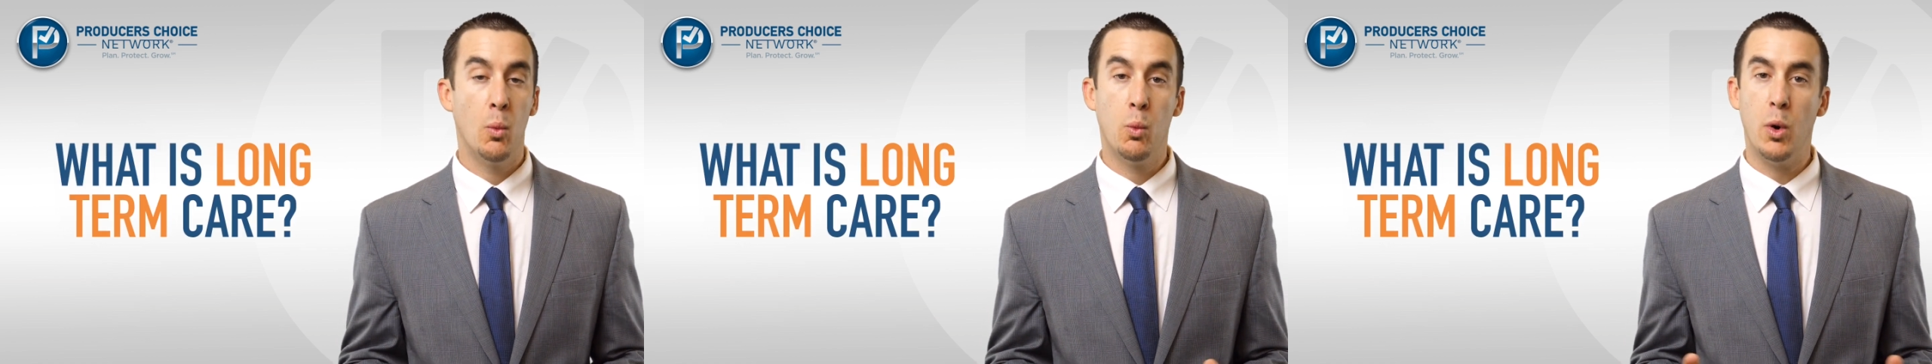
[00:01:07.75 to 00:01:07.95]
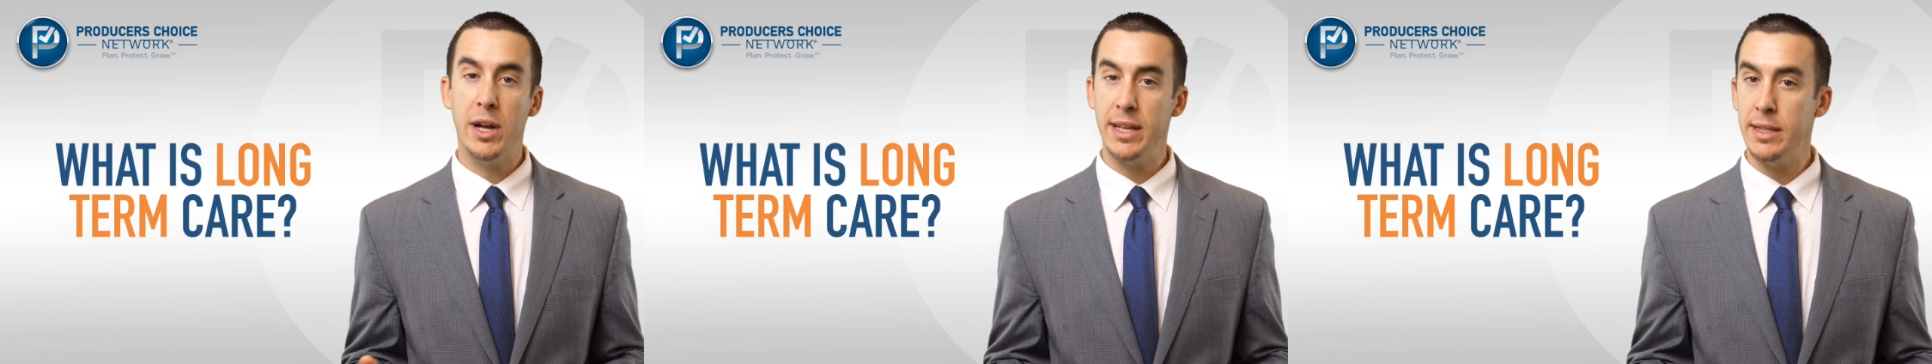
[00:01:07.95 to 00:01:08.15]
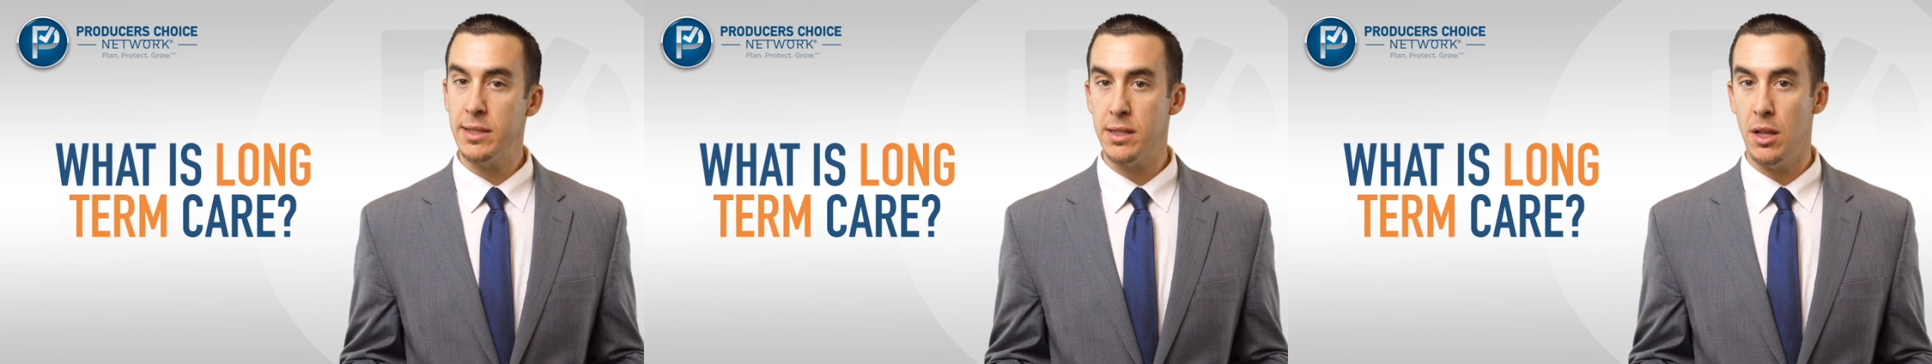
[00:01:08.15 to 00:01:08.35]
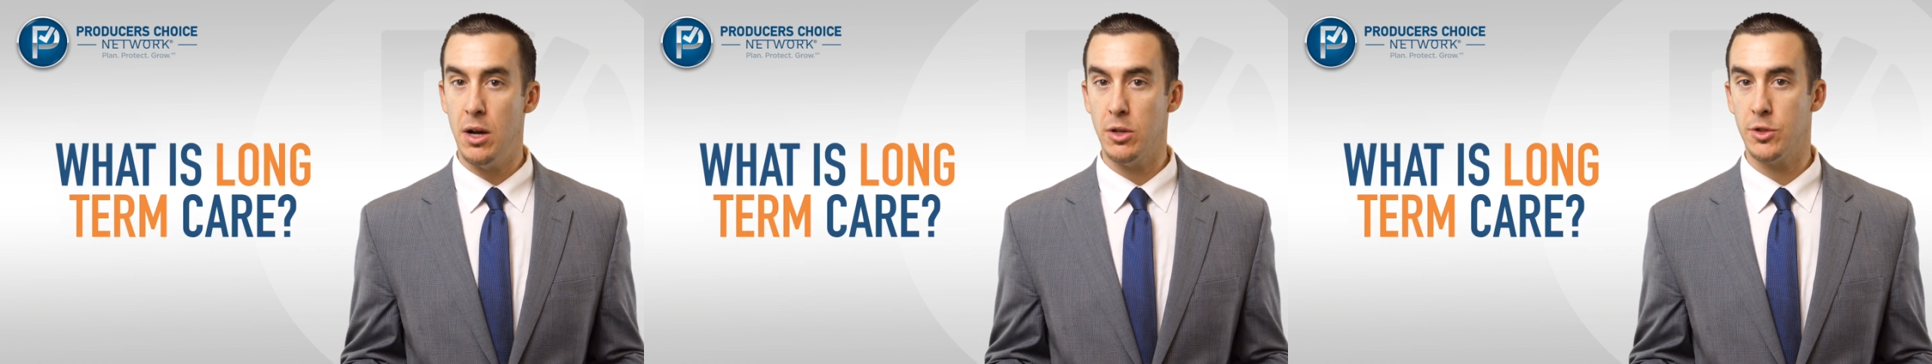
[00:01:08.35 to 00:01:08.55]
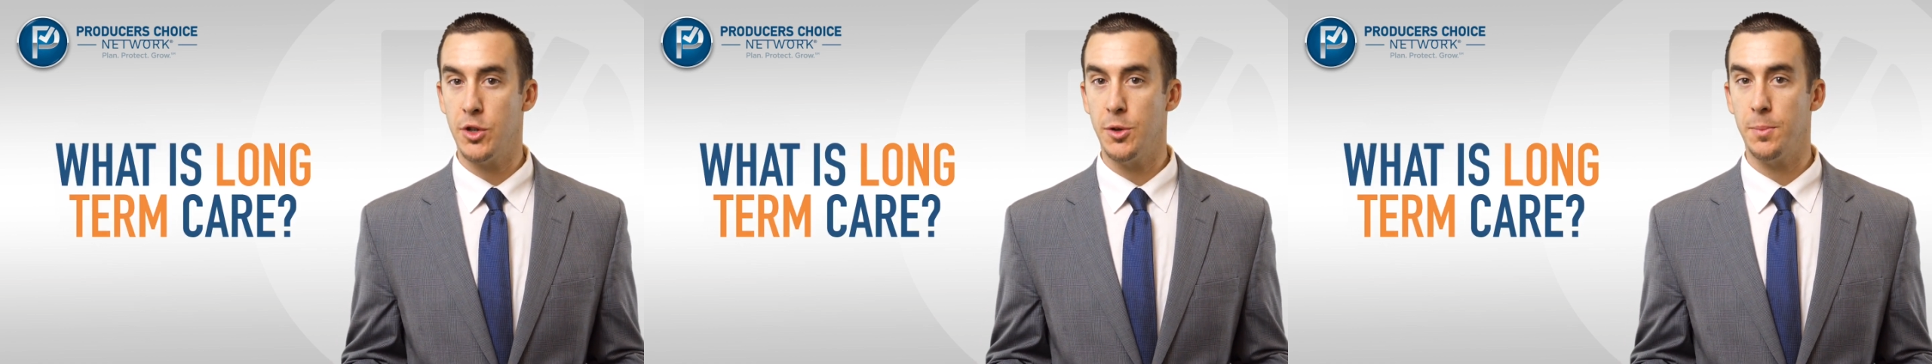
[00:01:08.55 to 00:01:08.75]
what is
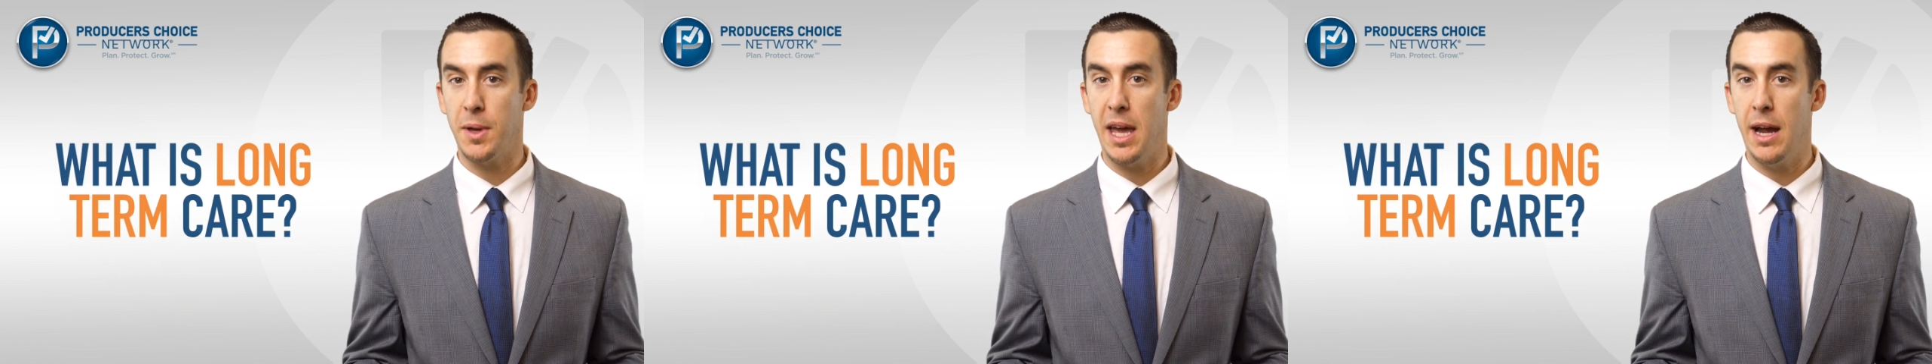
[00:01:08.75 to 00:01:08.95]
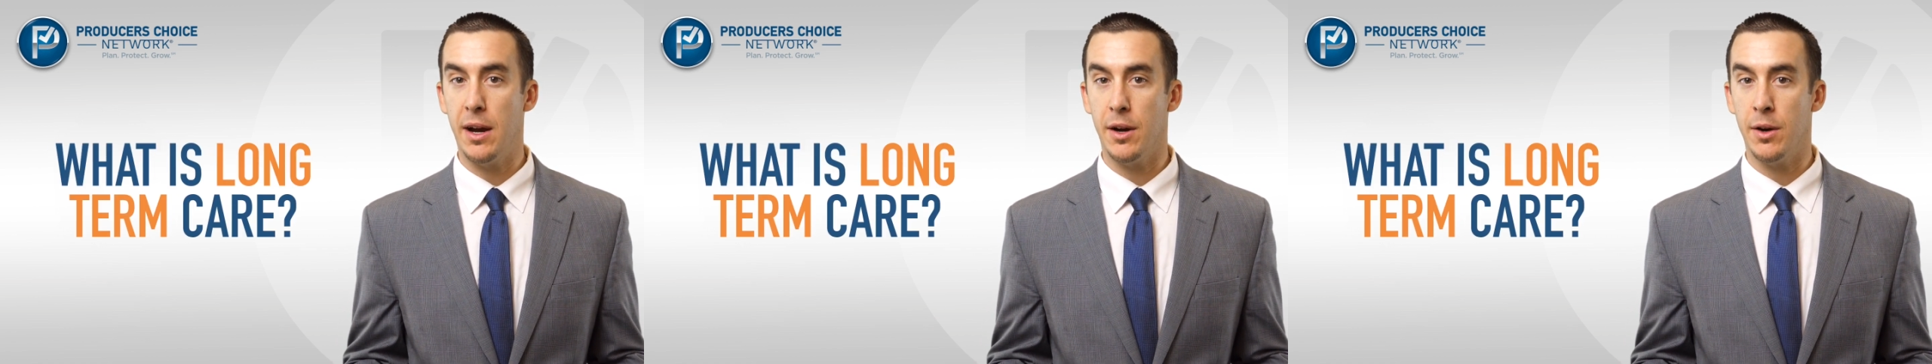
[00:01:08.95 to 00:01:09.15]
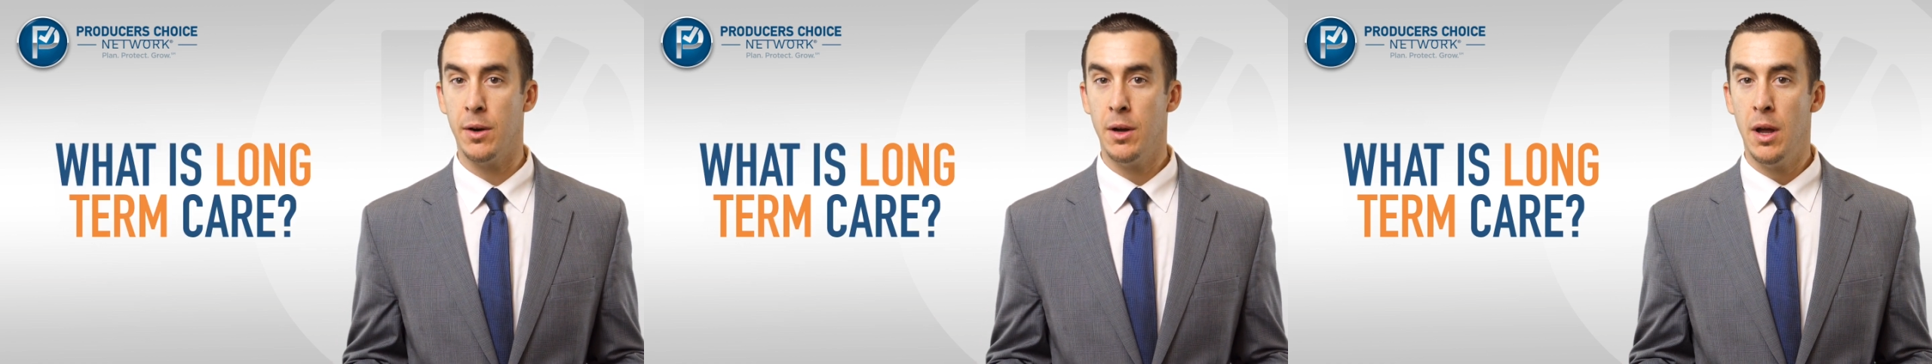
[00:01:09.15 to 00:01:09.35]
long-term care,